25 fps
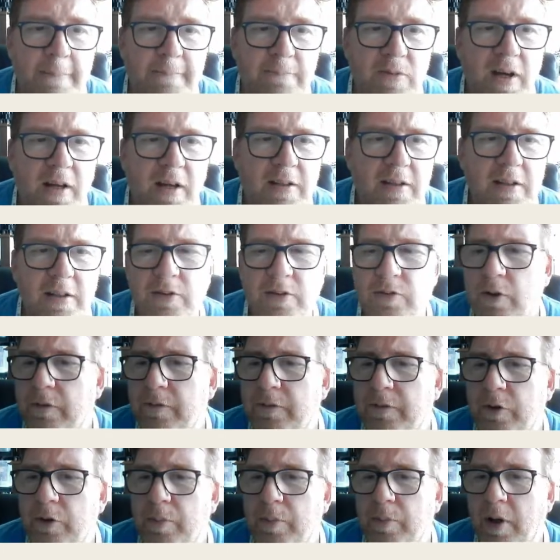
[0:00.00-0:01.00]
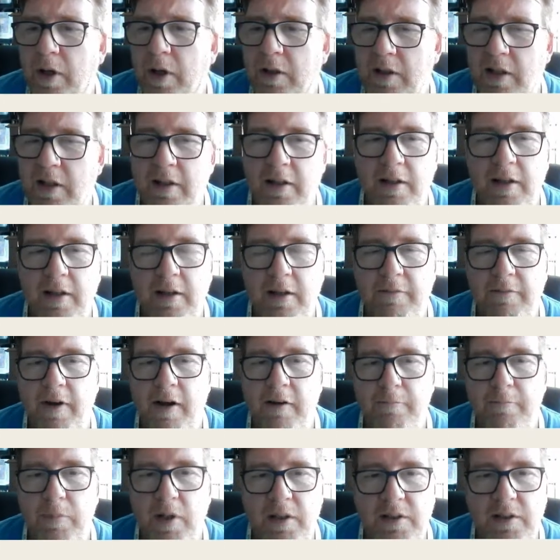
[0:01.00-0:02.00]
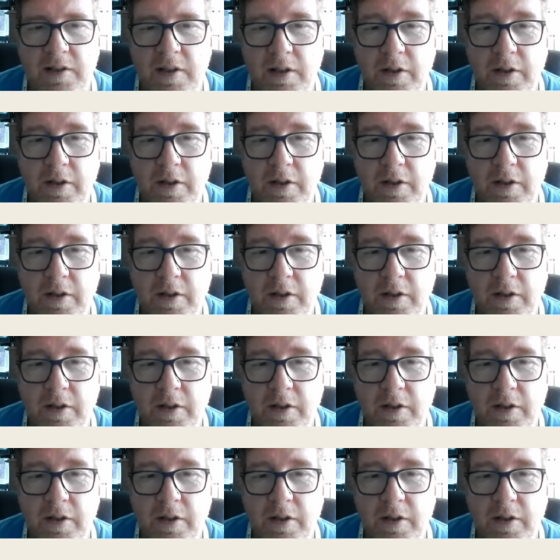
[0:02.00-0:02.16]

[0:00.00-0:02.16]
Got these for a few bucks. I think like $5